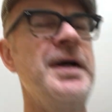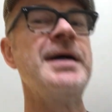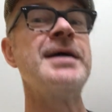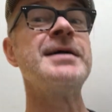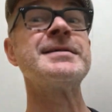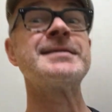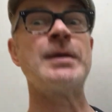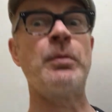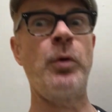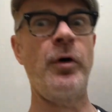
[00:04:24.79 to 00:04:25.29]

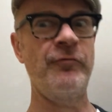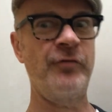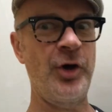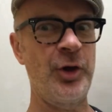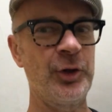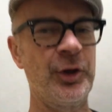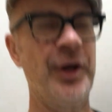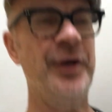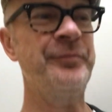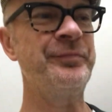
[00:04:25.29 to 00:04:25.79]
Somewhat
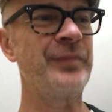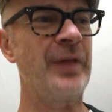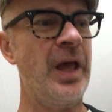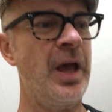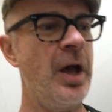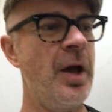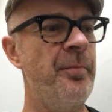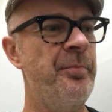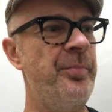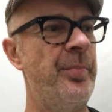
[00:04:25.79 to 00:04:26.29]
vulgar.
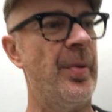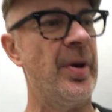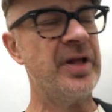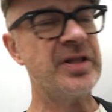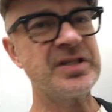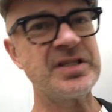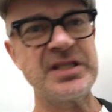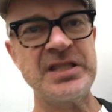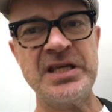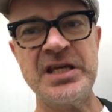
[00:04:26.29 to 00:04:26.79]

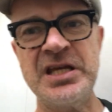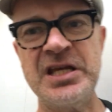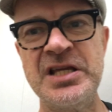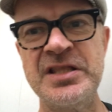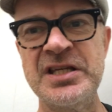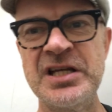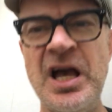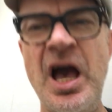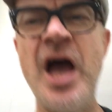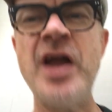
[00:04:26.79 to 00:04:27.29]
But the
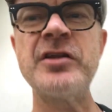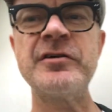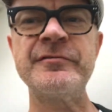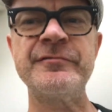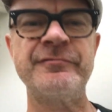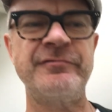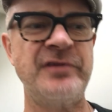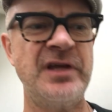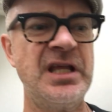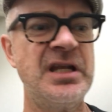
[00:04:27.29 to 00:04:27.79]
kind
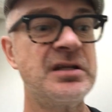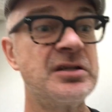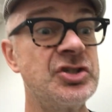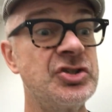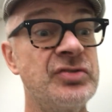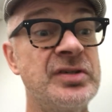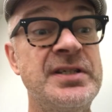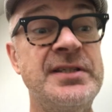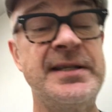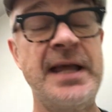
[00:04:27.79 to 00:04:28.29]
of
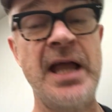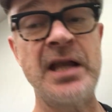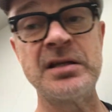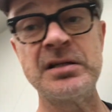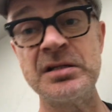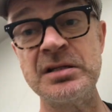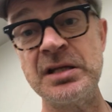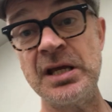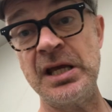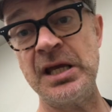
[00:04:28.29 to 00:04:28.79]
industry
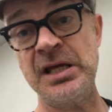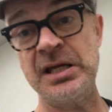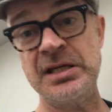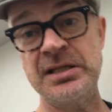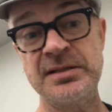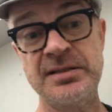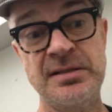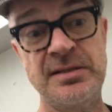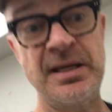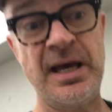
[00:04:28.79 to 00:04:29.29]
standard
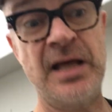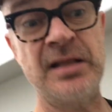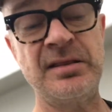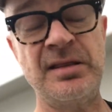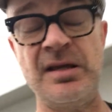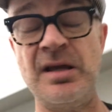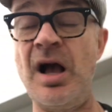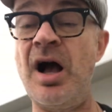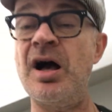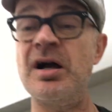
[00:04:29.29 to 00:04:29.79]
is that
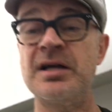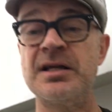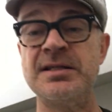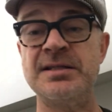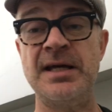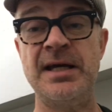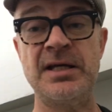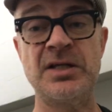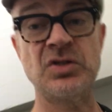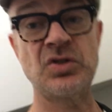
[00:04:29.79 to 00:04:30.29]
the
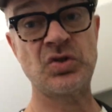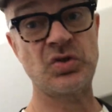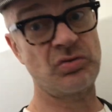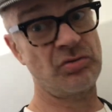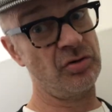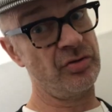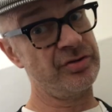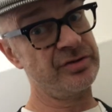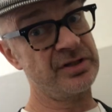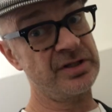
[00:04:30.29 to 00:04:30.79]
architect's or
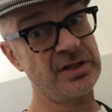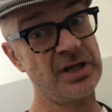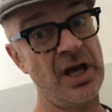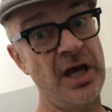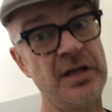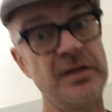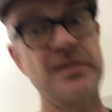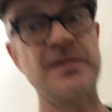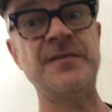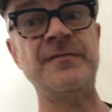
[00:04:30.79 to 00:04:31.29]
the
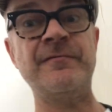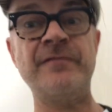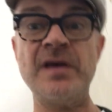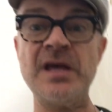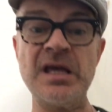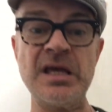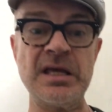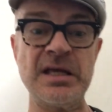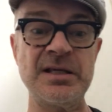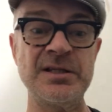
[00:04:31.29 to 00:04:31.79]
designer's
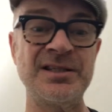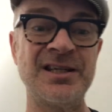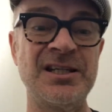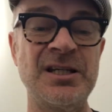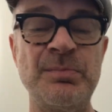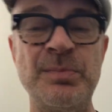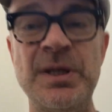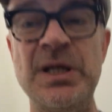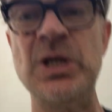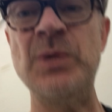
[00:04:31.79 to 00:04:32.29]
fee is going to
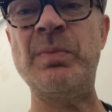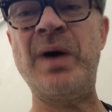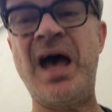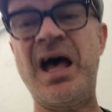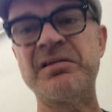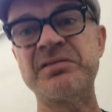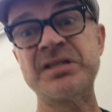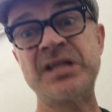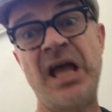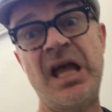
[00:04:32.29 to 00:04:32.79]
be
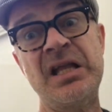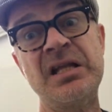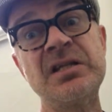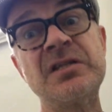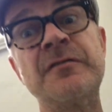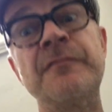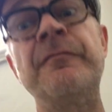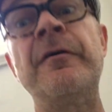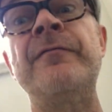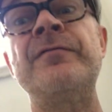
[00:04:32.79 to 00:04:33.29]
about 10 to
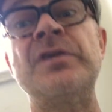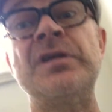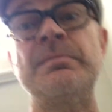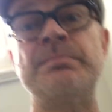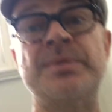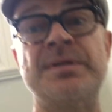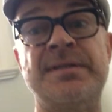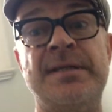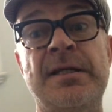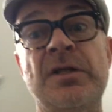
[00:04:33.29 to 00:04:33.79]

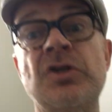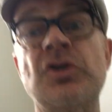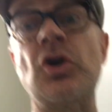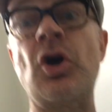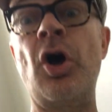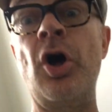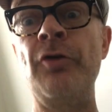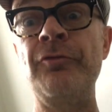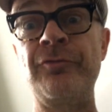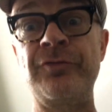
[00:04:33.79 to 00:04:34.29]
15%
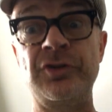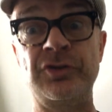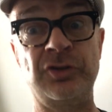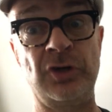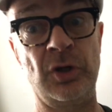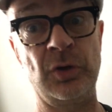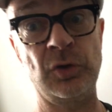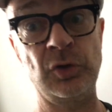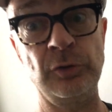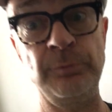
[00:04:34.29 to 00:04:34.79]
of the
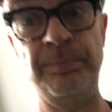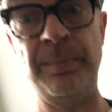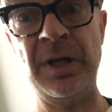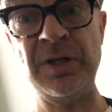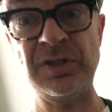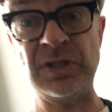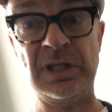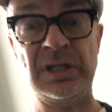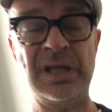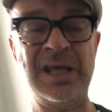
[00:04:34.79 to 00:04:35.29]
total
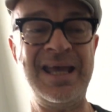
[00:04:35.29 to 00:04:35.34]
budget.